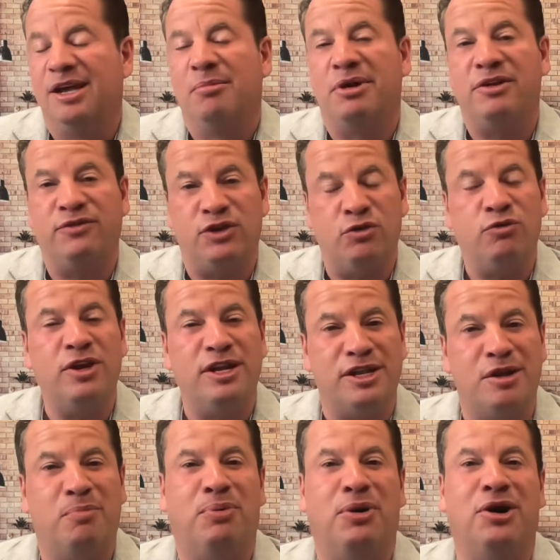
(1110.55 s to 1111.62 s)
But if you read in
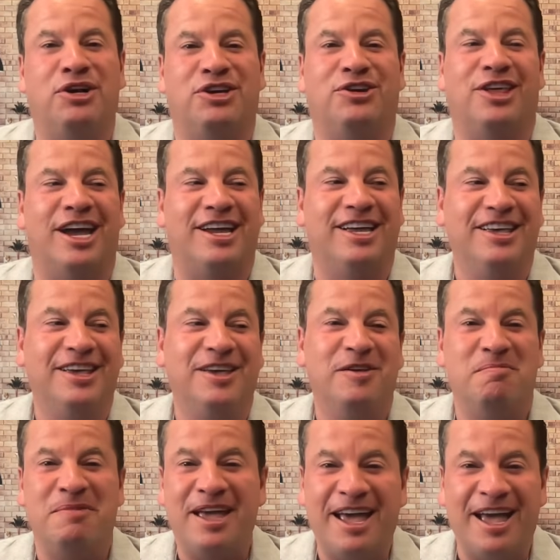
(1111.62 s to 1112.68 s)
the book, you're like,
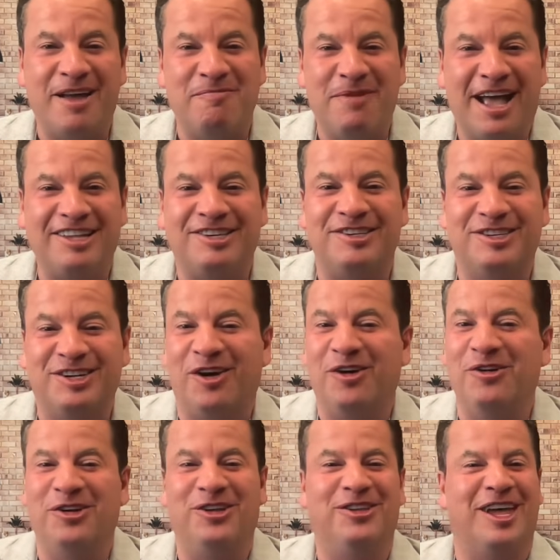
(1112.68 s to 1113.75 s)
man, that's a
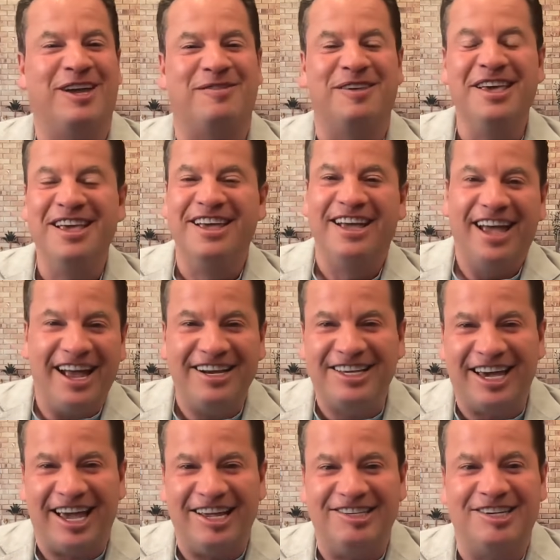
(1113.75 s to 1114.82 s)
total like head
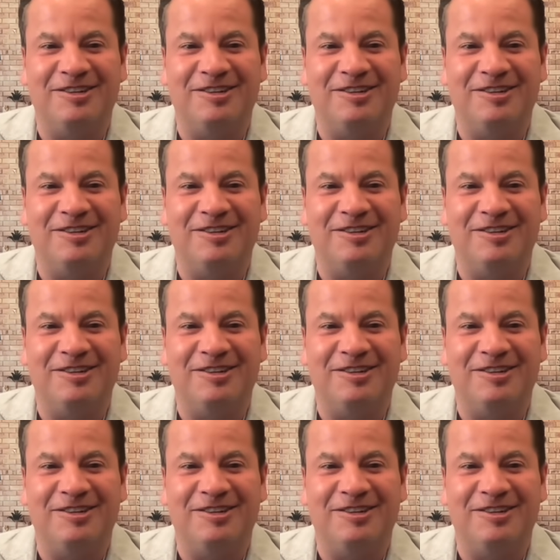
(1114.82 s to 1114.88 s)
case.